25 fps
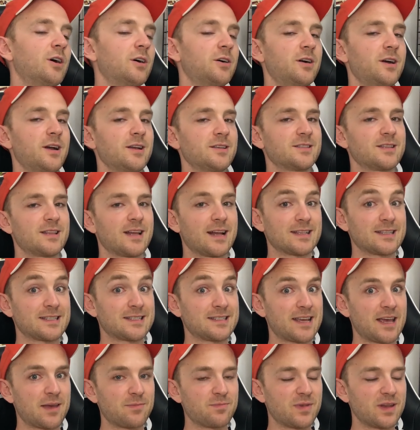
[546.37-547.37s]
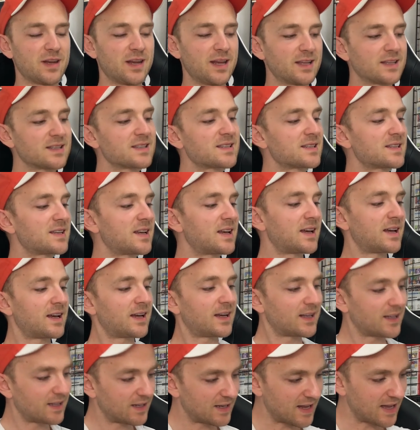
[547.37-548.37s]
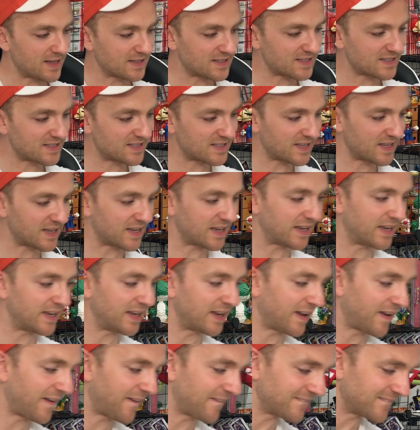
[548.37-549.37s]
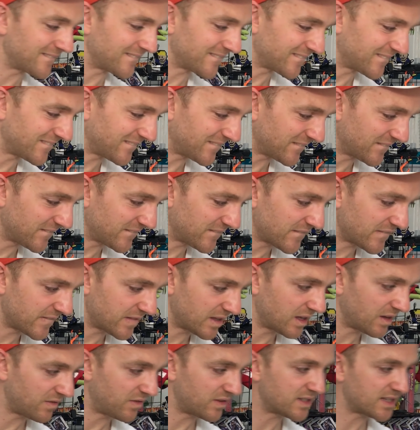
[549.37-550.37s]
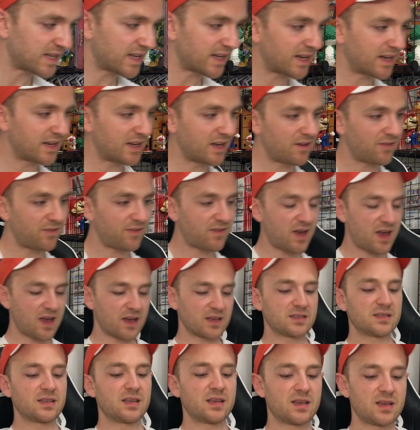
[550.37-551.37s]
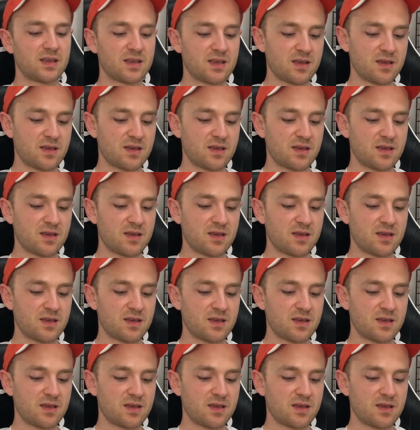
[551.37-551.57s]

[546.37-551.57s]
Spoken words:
Alright, so that's 10 minutes. Let's see if it's had any effect.